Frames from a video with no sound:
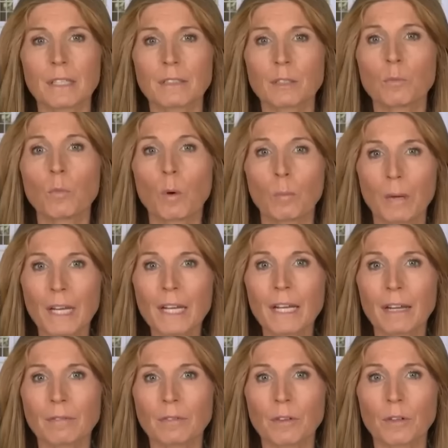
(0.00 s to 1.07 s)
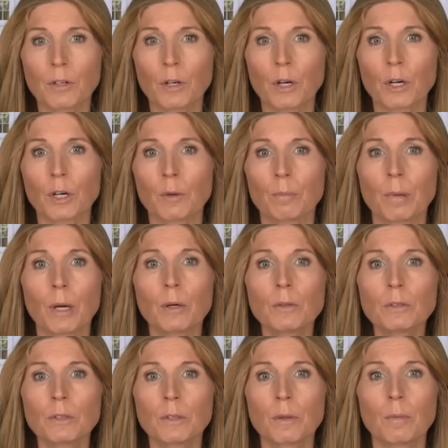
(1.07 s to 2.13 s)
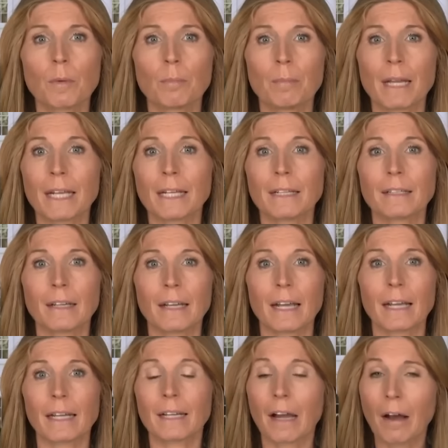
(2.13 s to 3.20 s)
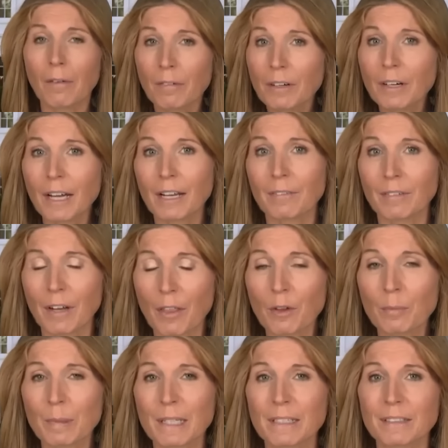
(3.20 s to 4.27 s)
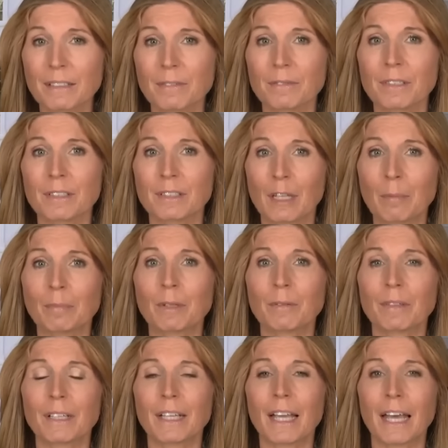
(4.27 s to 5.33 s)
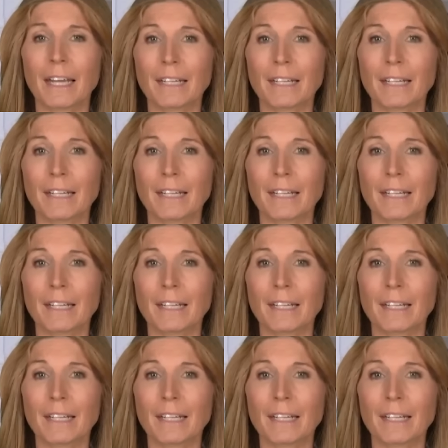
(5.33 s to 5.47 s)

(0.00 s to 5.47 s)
less than 1 week after the New York Post made a cover out of another piece of deceptively